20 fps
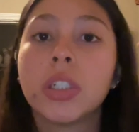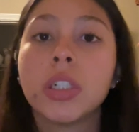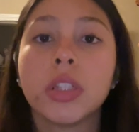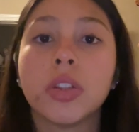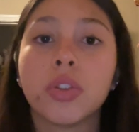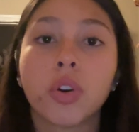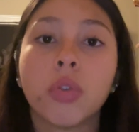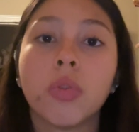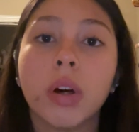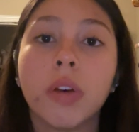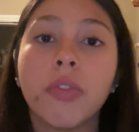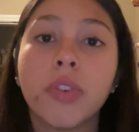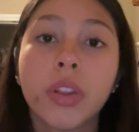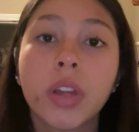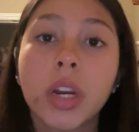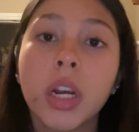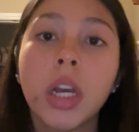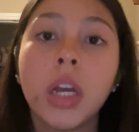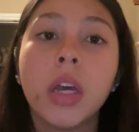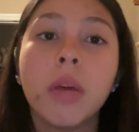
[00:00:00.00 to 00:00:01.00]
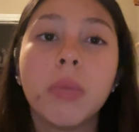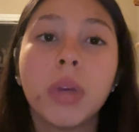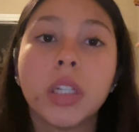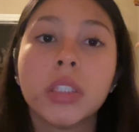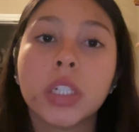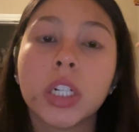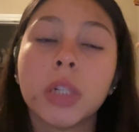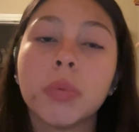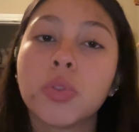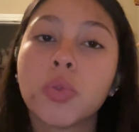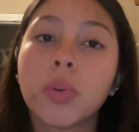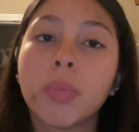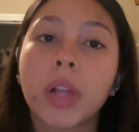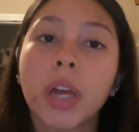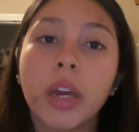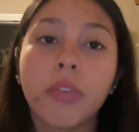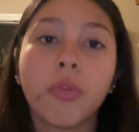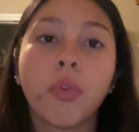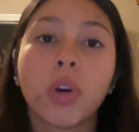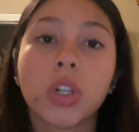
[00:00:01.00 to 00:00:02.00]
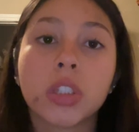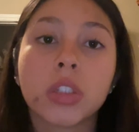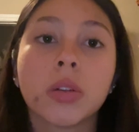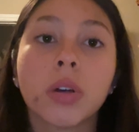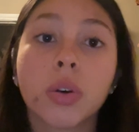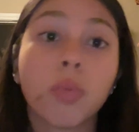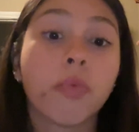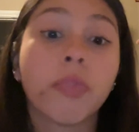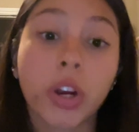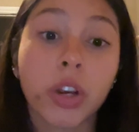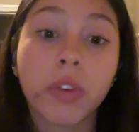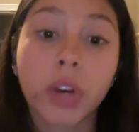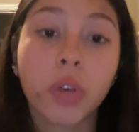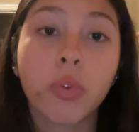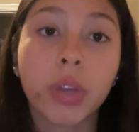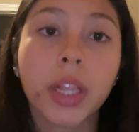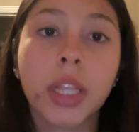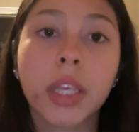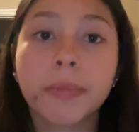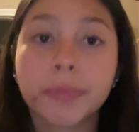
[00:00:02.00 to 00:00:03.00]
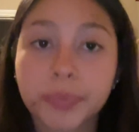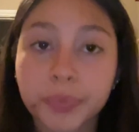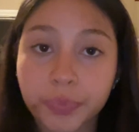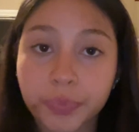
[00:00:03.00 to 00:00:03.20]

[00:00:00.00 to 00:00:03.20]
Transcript: and throw further because they're able to apply force very quickly.